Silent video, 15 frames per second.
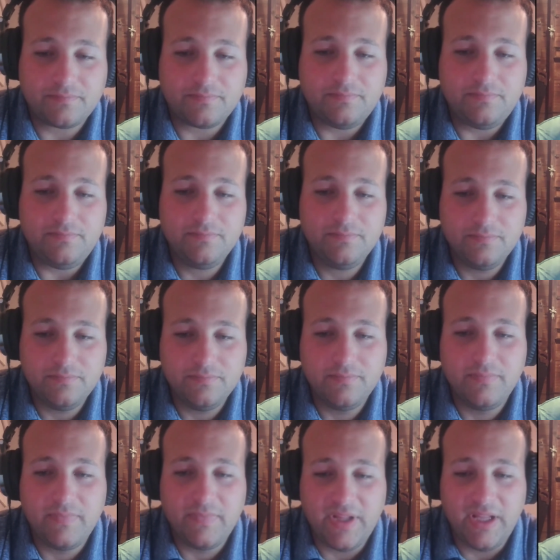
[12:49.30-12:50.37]
That's very
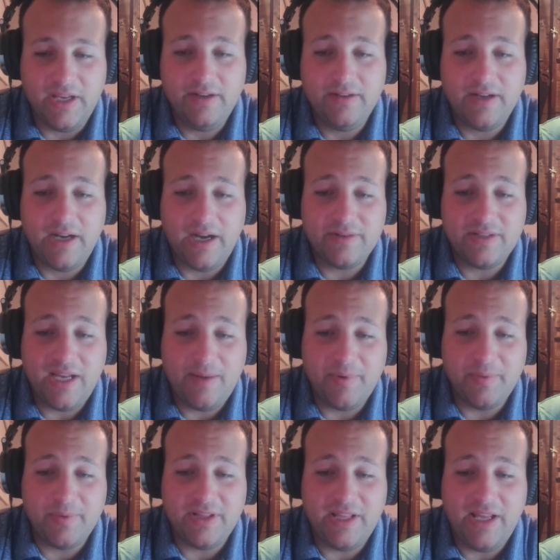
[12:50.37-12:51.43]
good. Yeah, I was happy
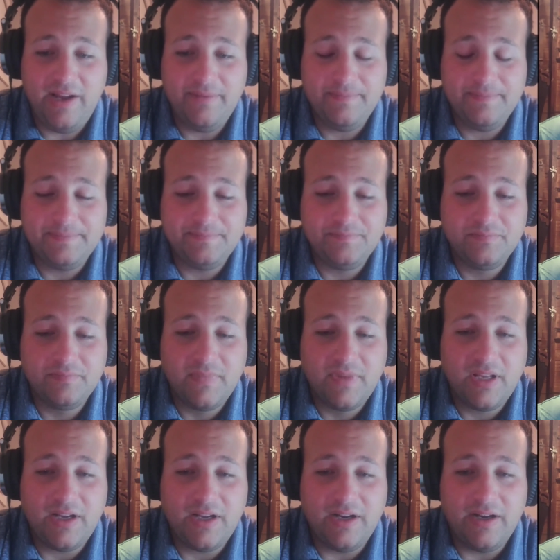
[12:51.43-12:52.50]
with that.
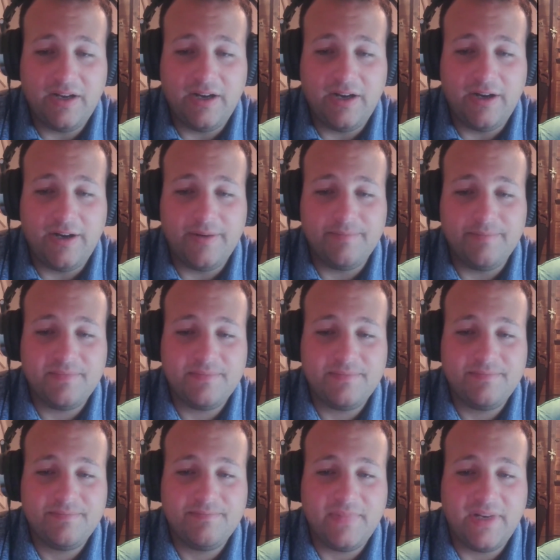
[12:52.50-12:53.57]
Um, yeah.
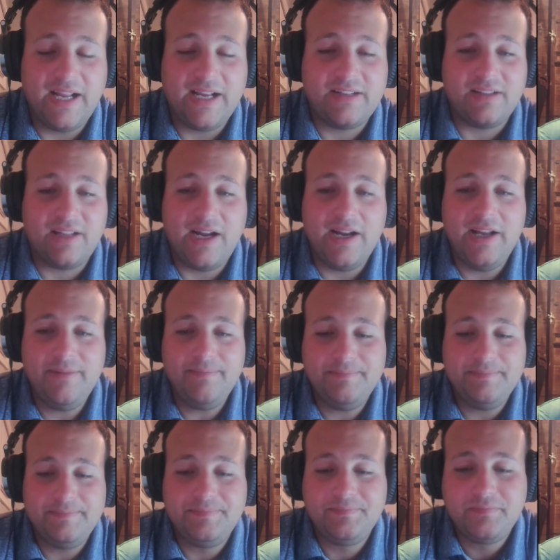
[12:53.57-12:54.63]
The next lineup,
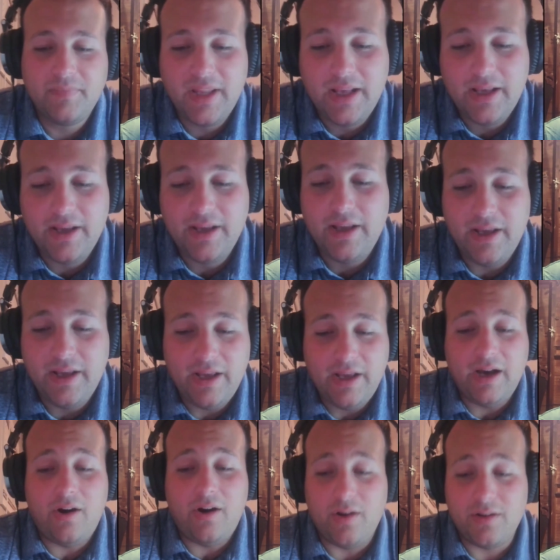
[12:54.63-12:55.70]

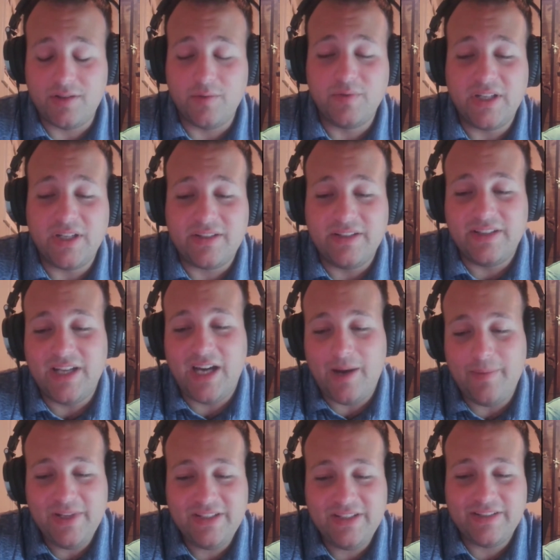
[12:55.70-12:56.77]
also Justin
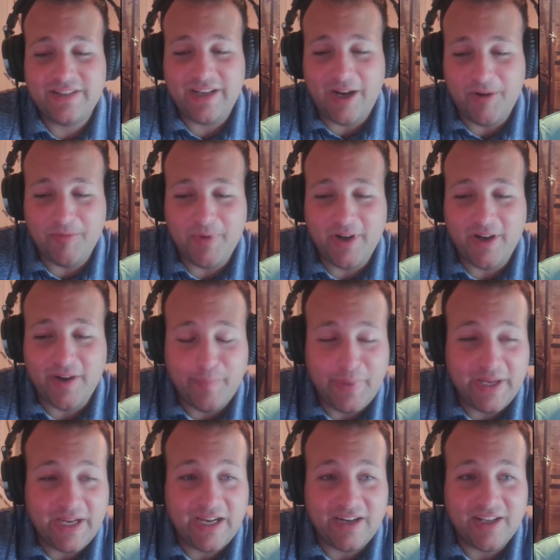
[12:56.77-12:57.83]
Thomas. I'm uh,
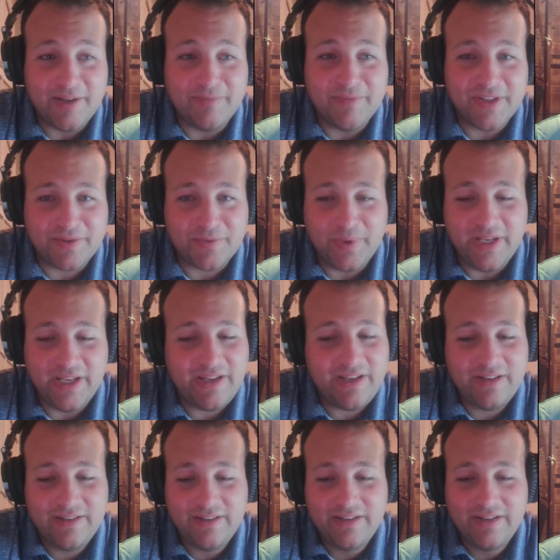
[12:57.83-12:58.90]
big on him this week.
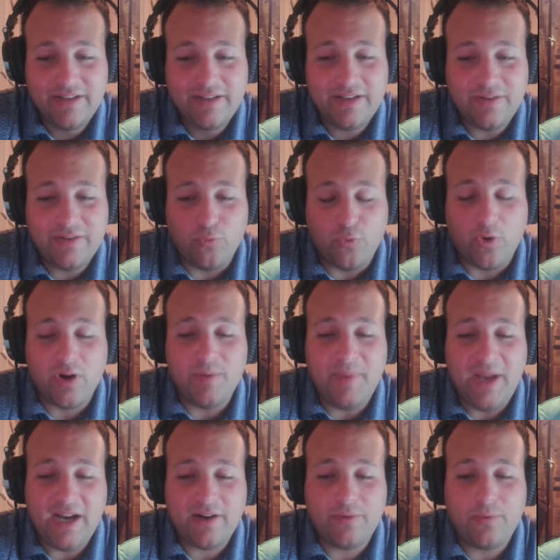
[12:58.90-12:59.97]
Rory
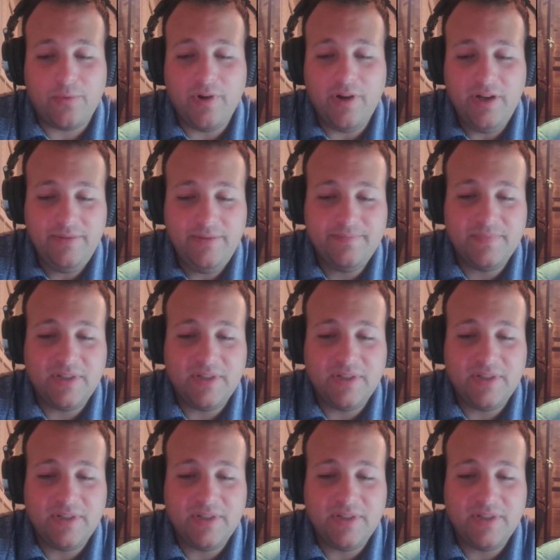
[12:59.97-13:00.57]
McIlroy, yep.